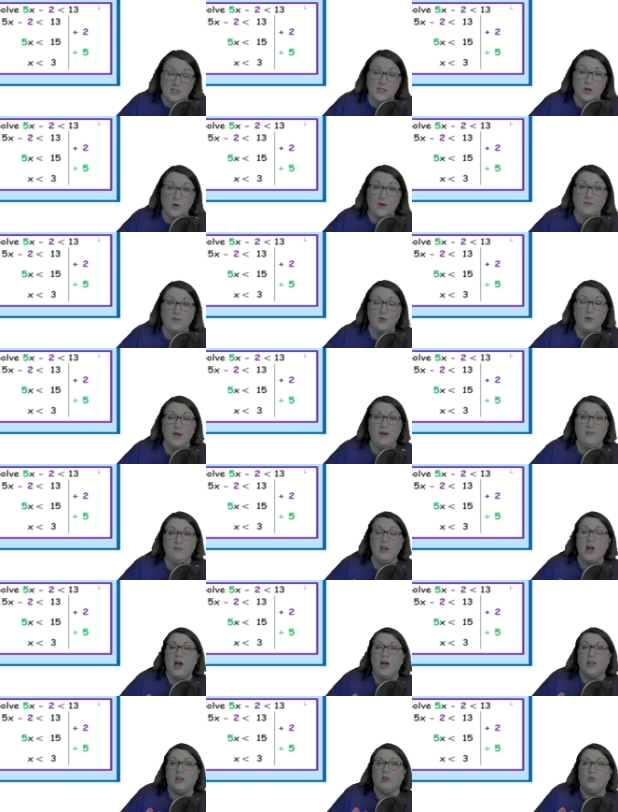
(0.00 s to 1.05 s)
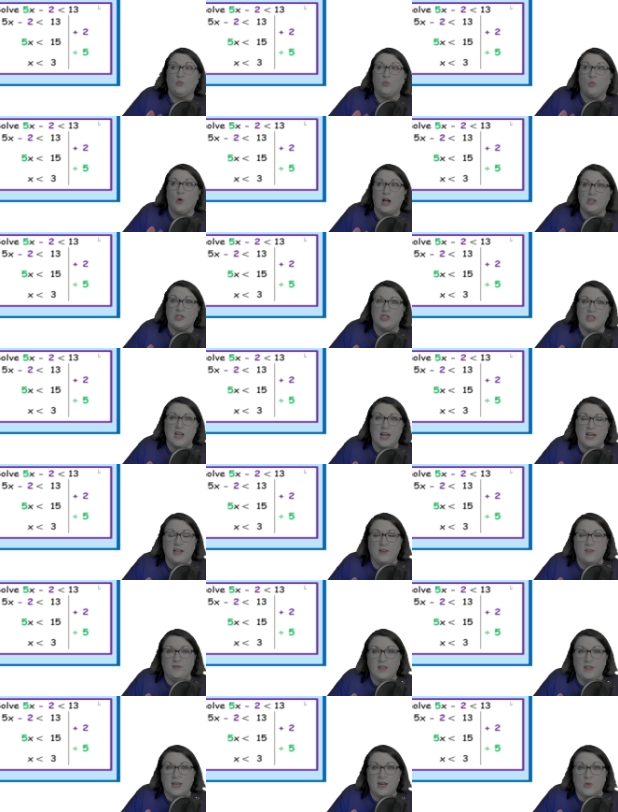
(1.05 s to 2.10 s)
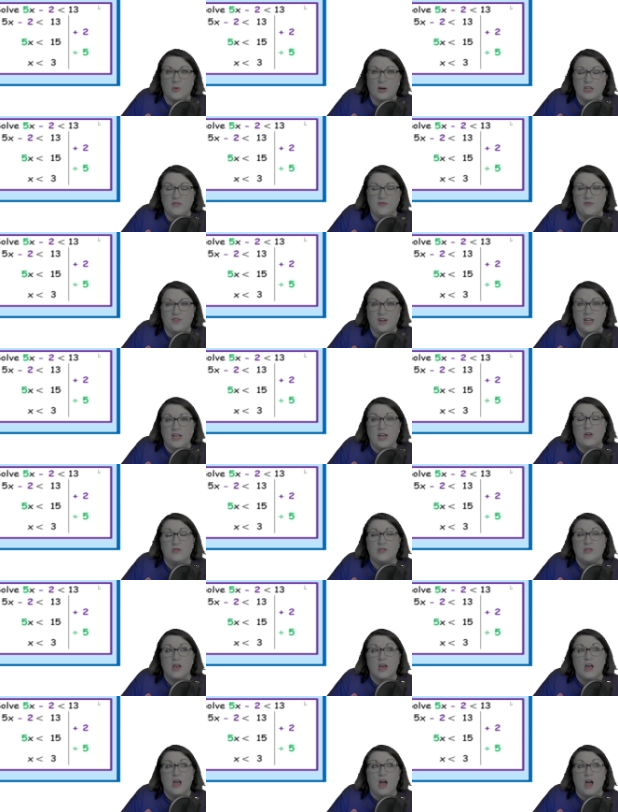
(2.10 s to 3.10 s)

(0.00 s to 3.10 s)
So if you have not watched any of the equation videos,